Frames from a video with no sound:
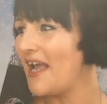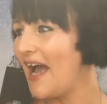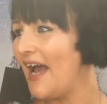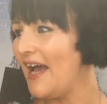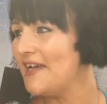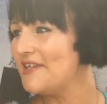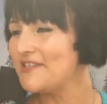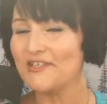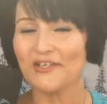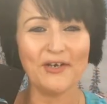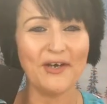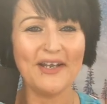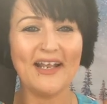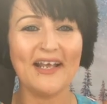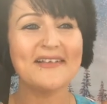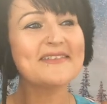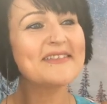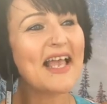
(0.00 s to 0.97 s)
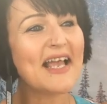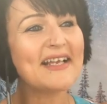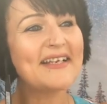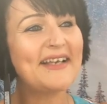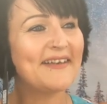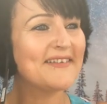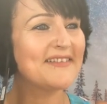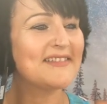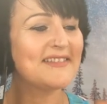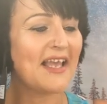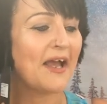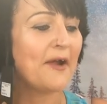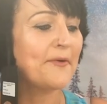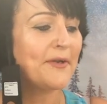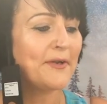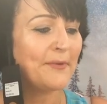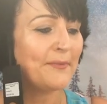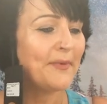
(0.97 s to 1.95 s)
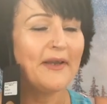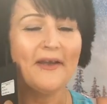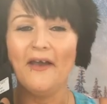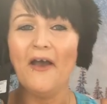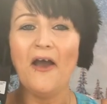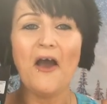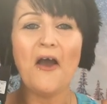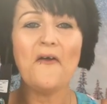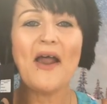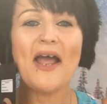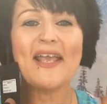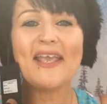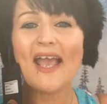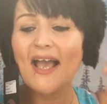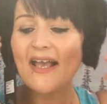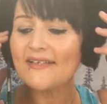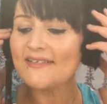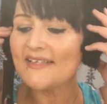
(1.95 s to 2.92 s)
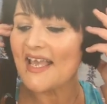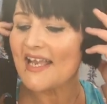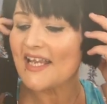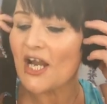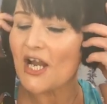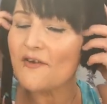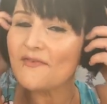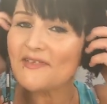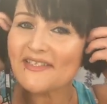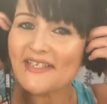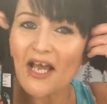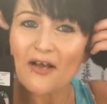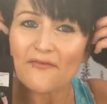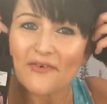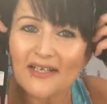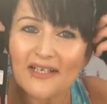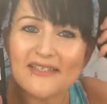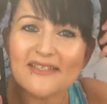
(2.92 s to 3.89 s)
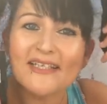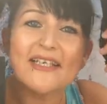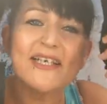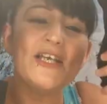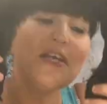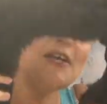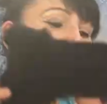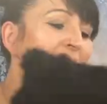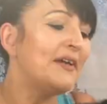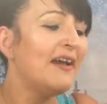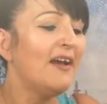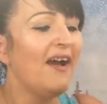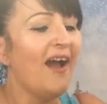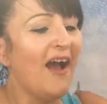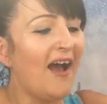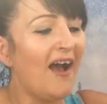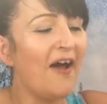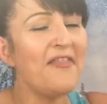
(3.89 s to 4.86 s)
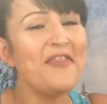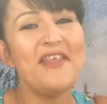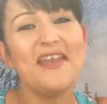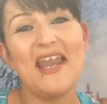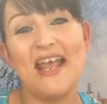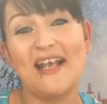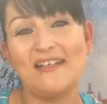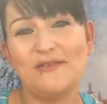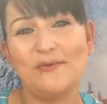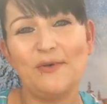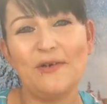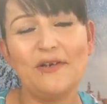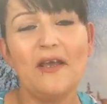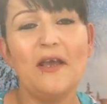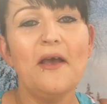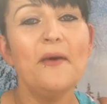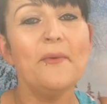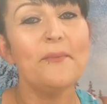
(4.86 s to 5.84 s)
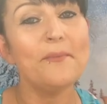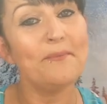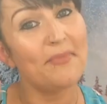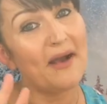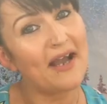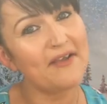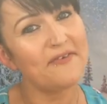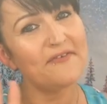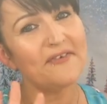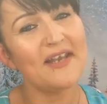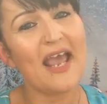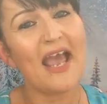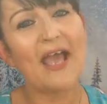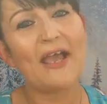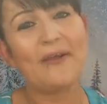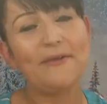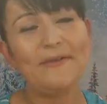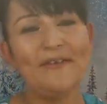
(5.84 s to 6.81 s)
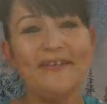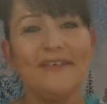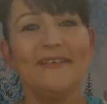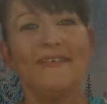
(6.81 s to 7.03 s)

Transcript: guys, so, and I'll tag Killstar in them. All right, guys, take care of yourself, and I'll see you on the next one. Bye for now.